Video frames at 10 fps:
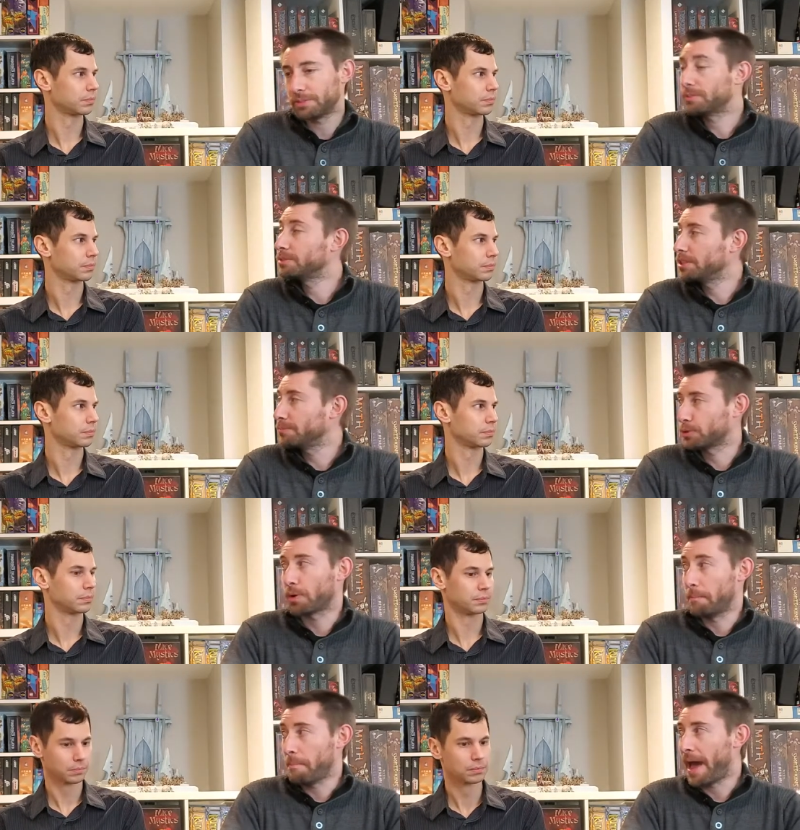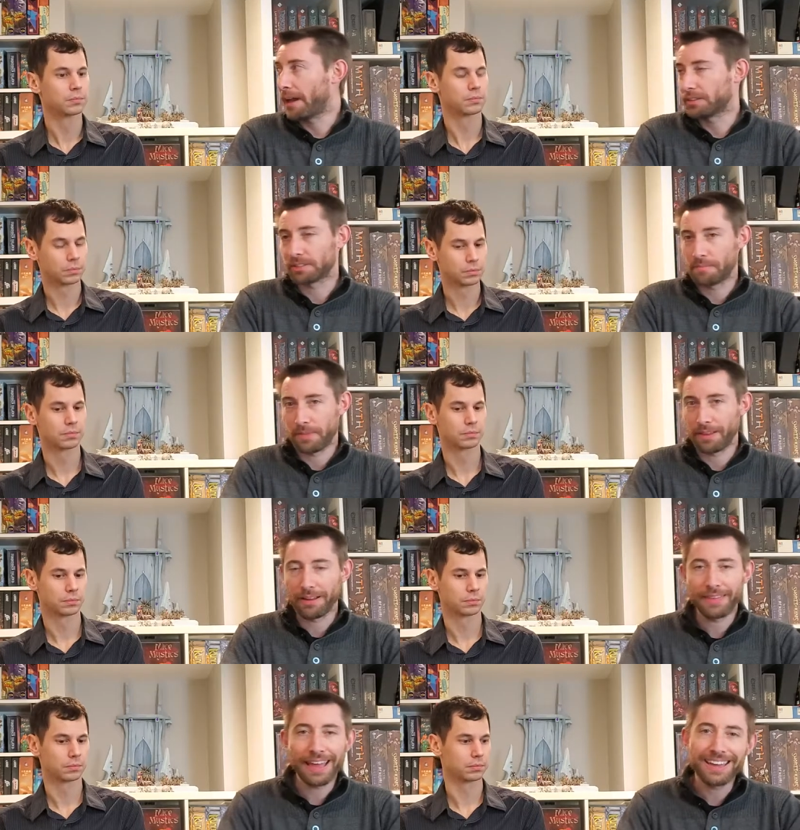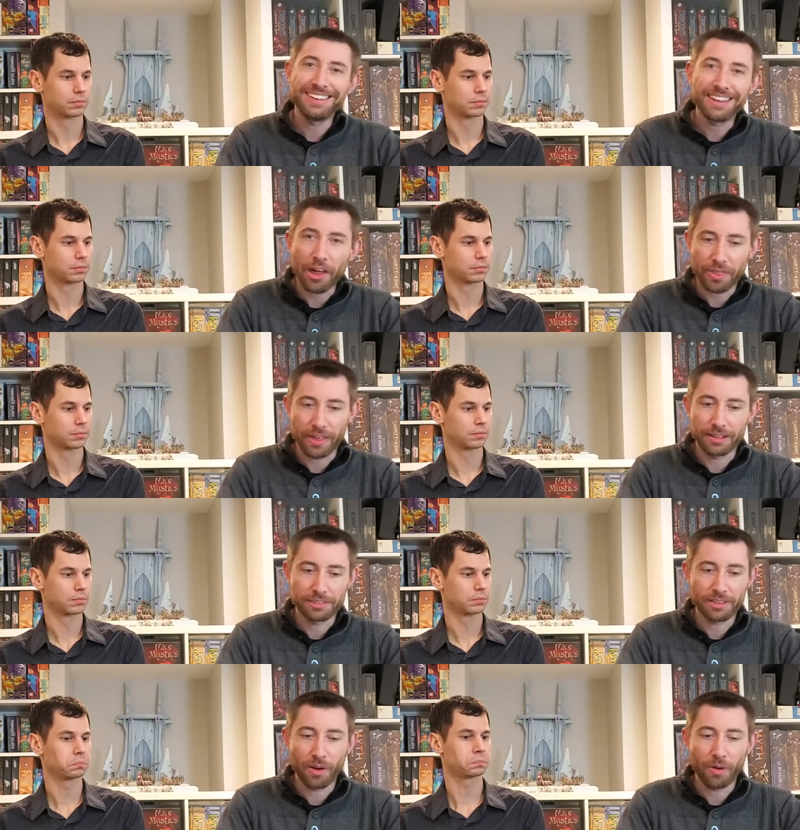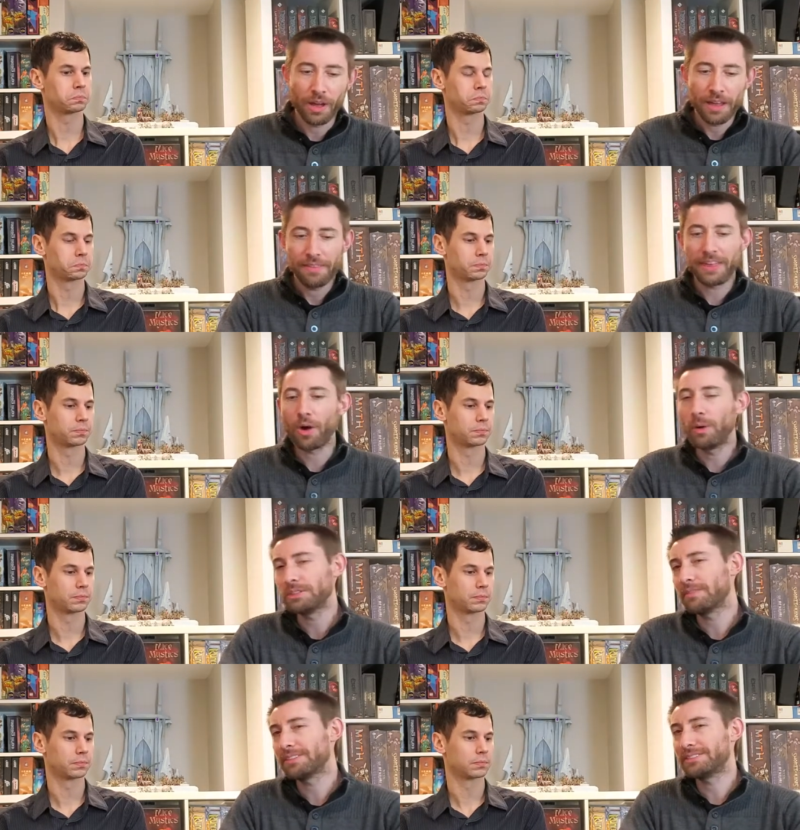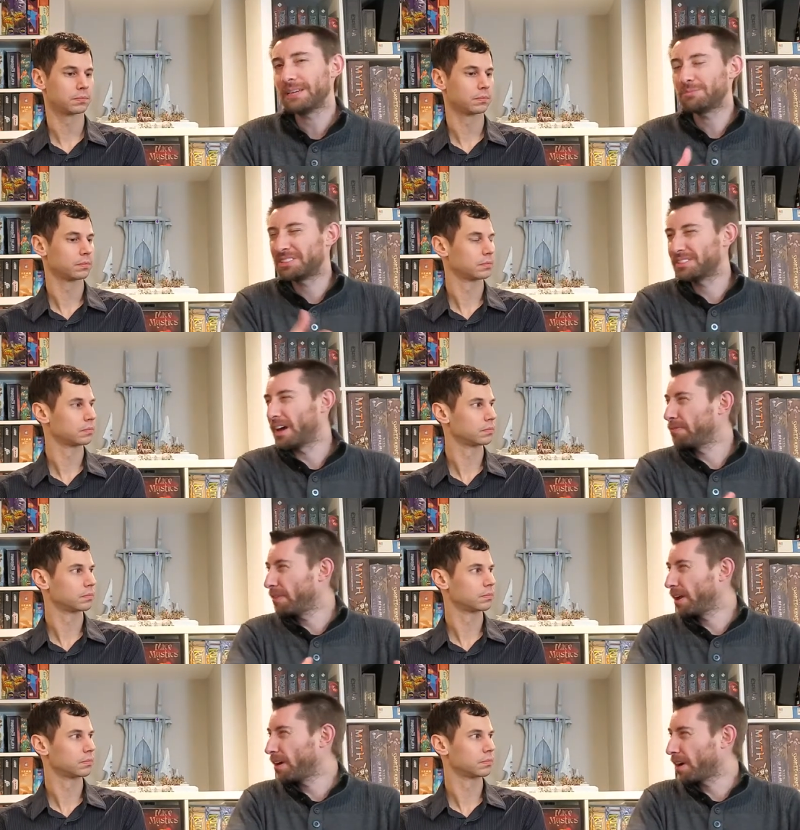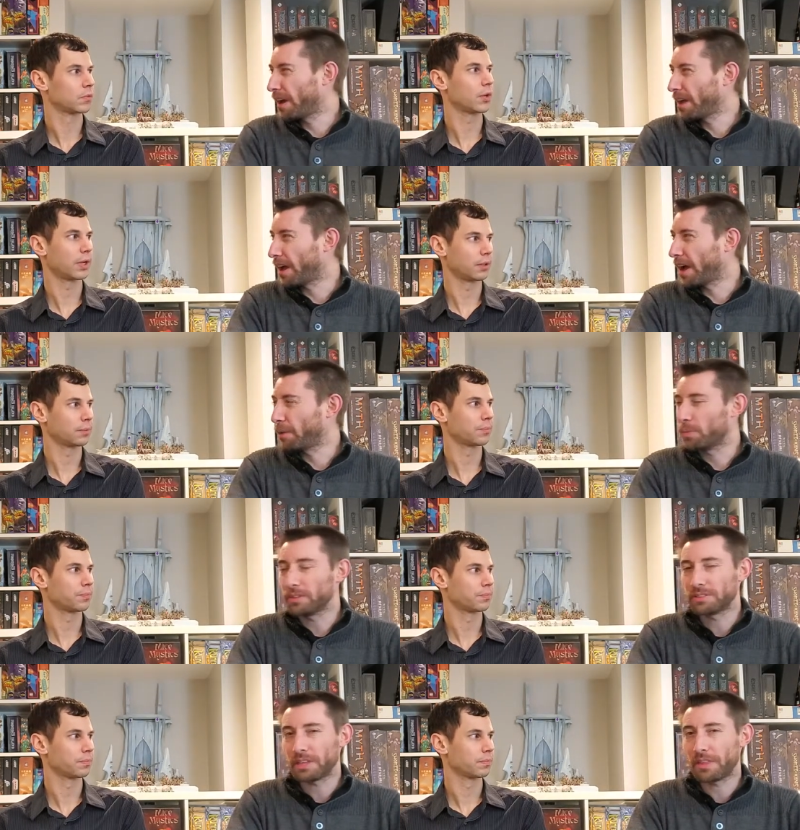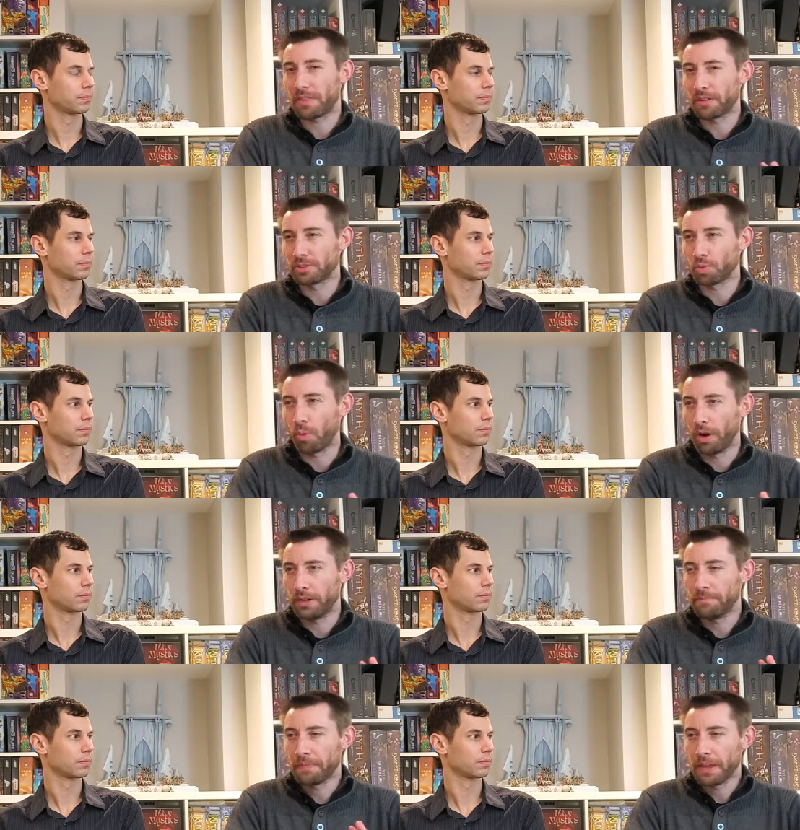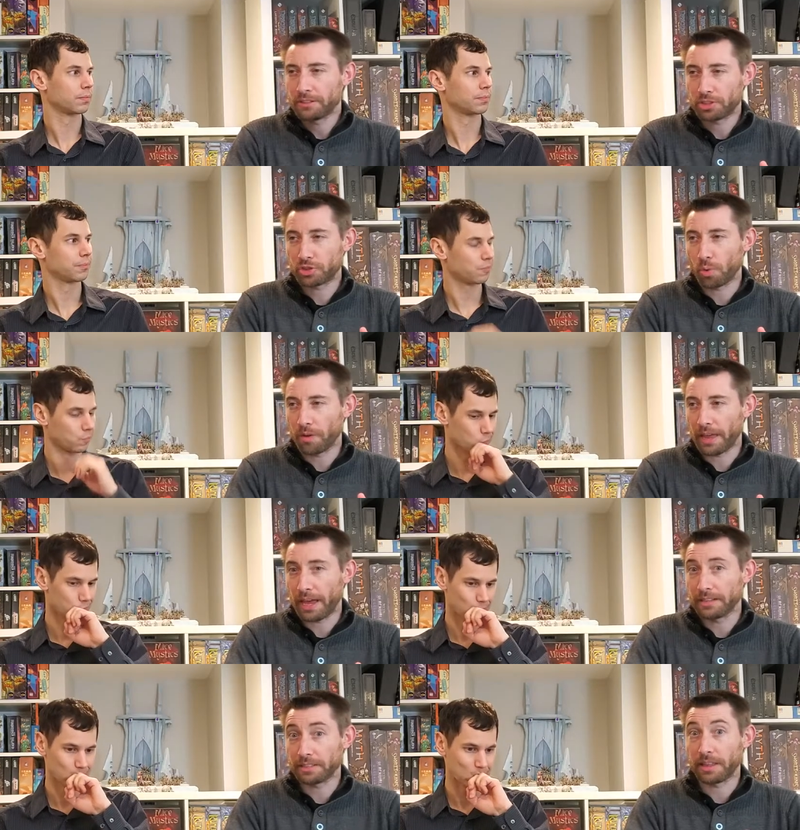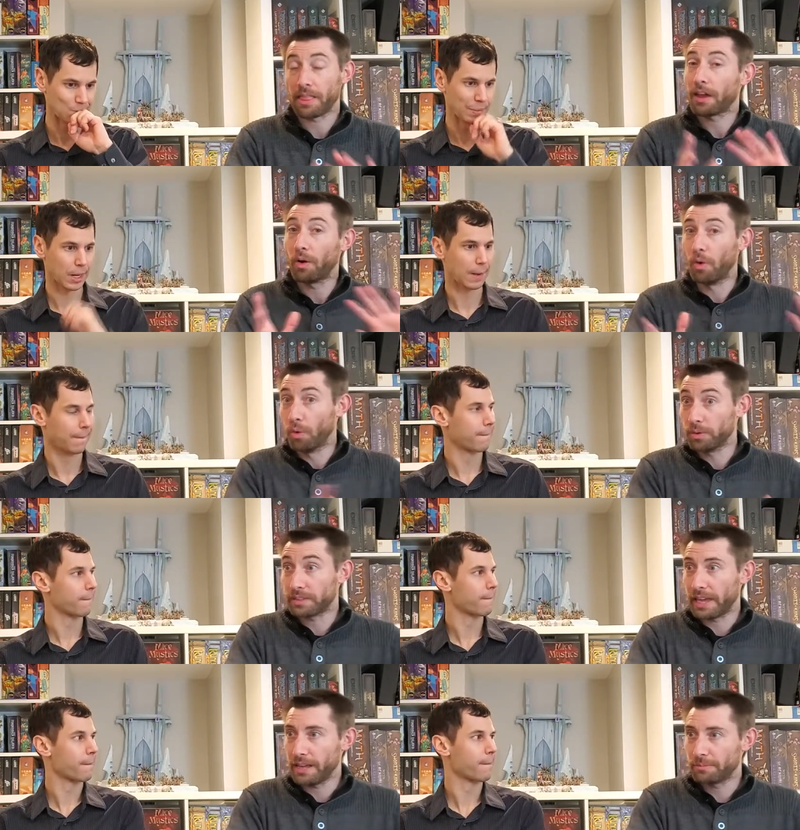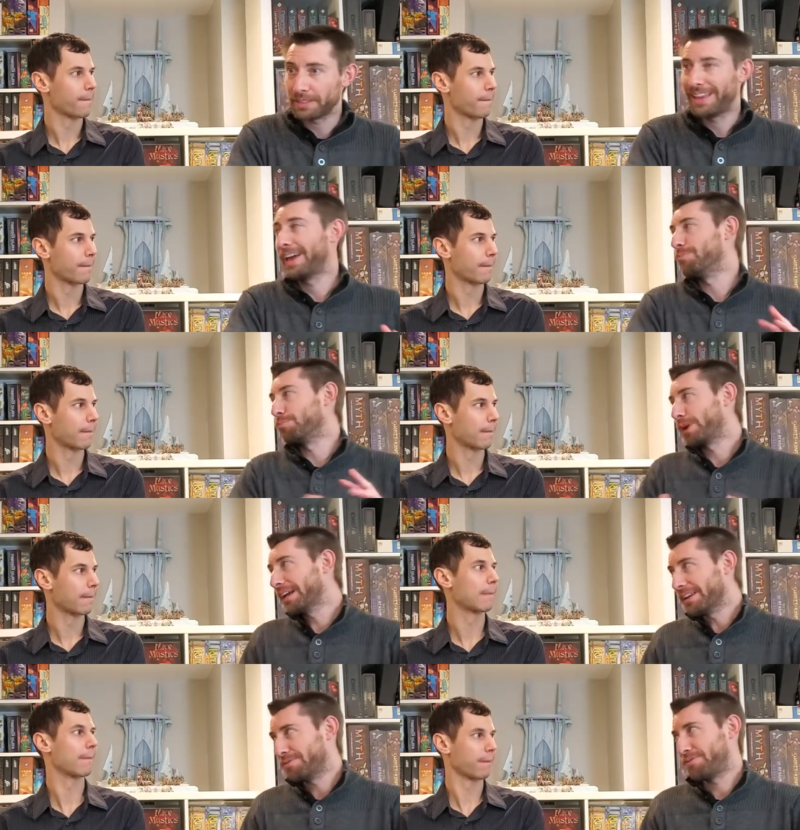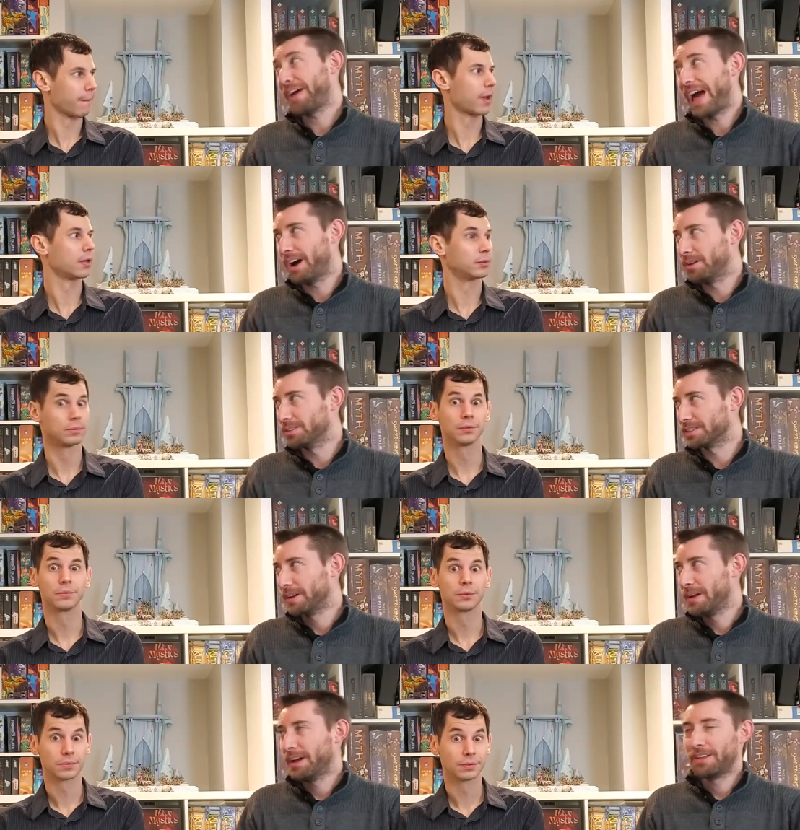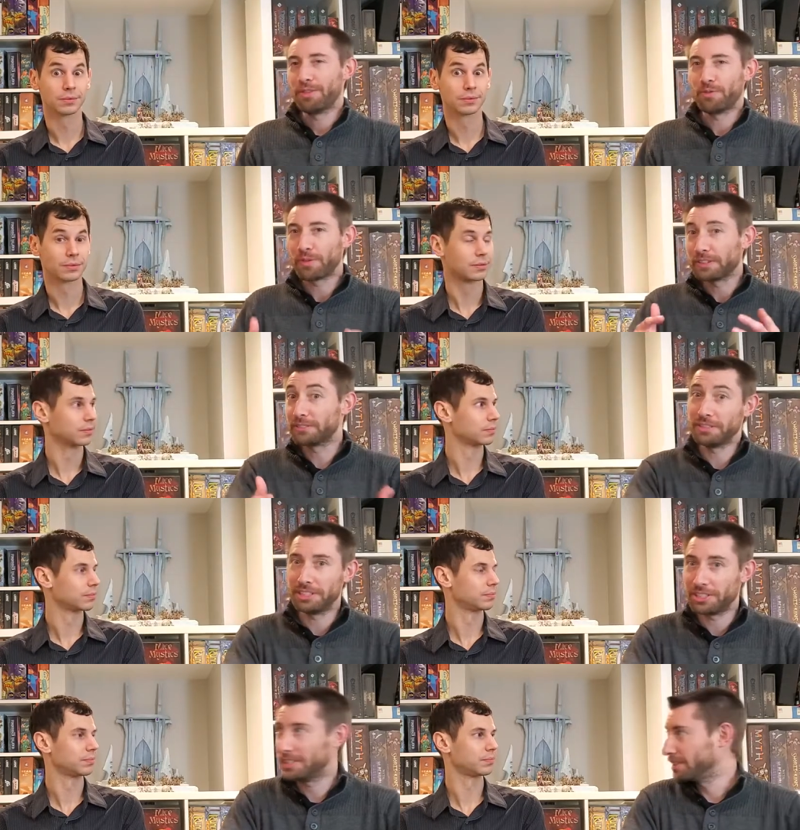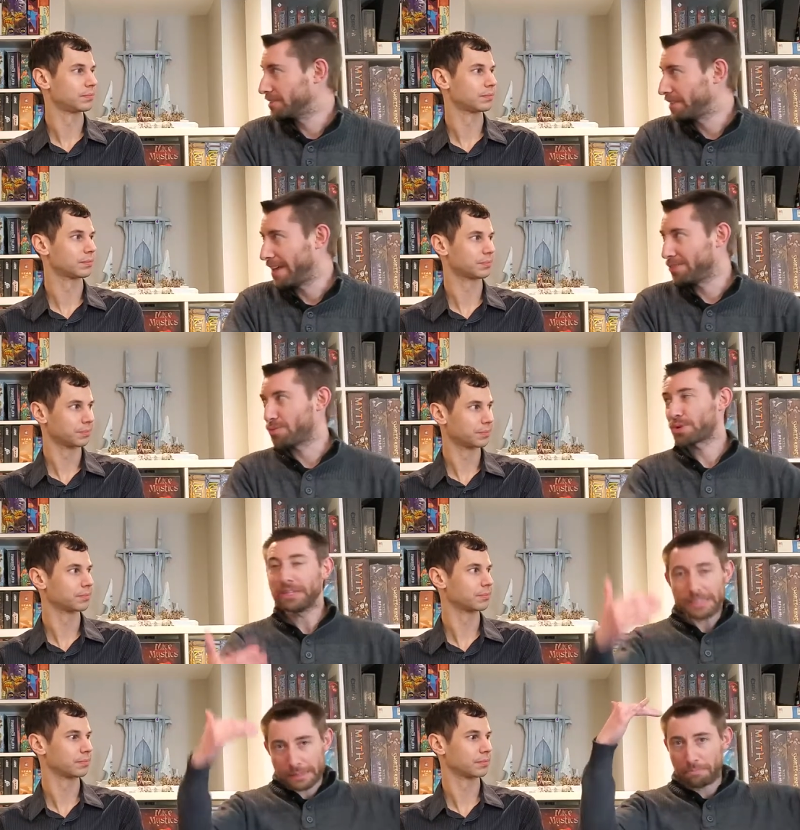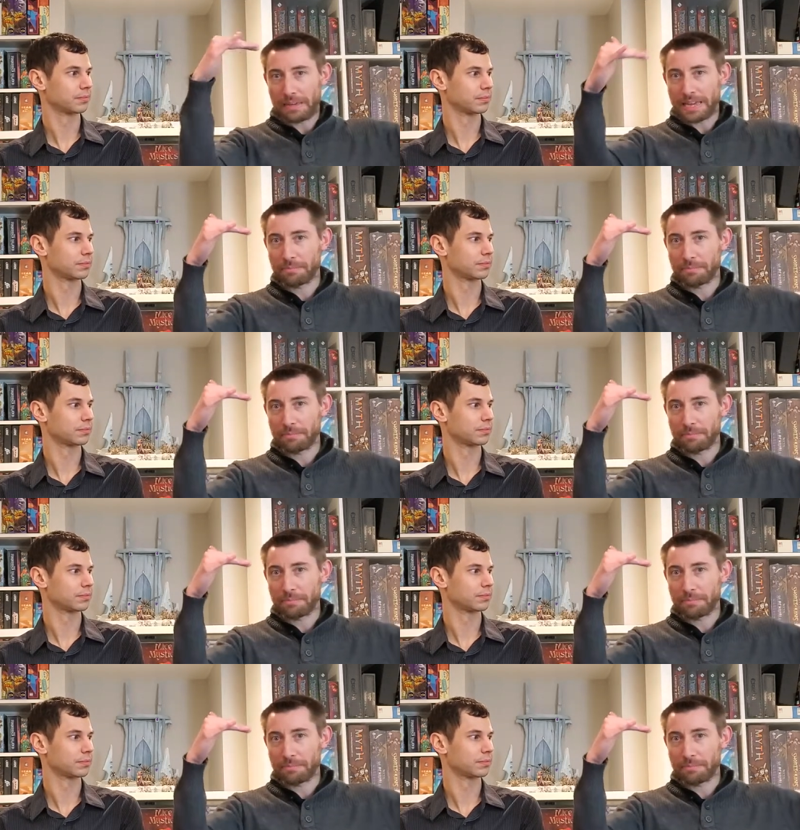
Speaker 1: ships or a mat or something there, and they had nothing. So they always have the same stuff there. I will say that there is one store that has a lot of old games, and Braden found the first edition of Descent, really big